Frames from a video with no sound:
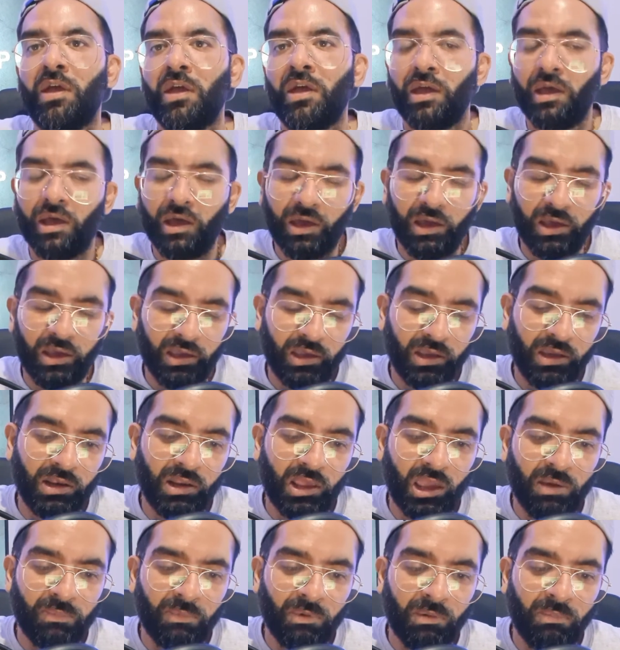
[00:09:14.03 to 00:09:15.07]
in
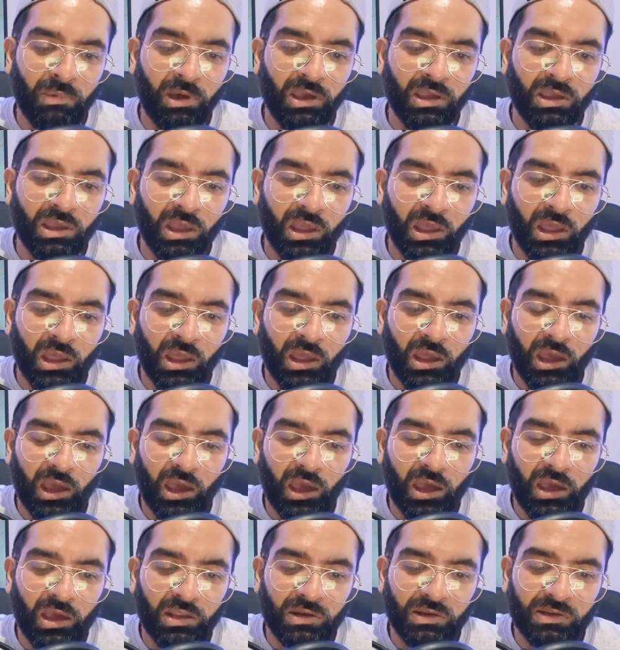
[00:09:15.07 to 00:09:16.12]
MMA,
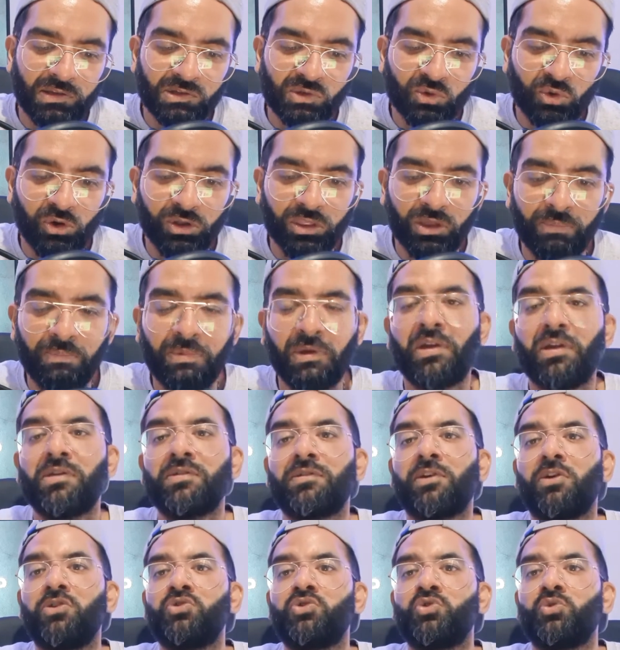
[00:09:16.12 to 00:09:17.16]
and he's still got the biggest
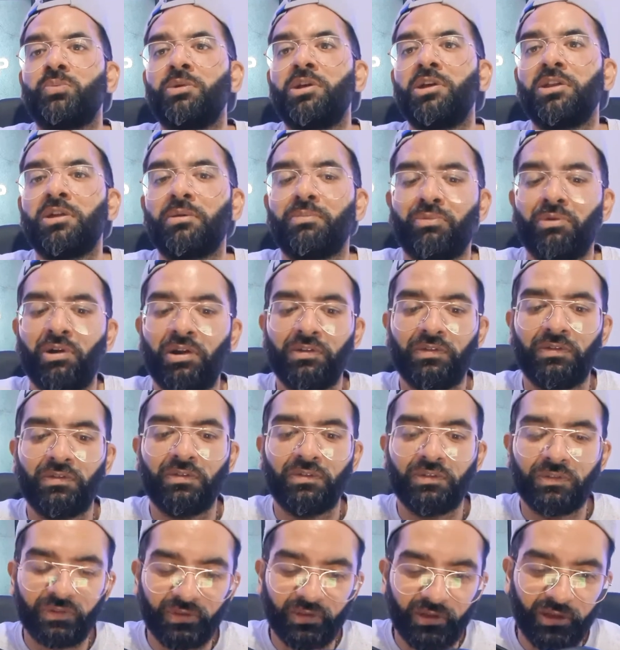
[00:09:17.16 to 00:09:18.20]
social media presence.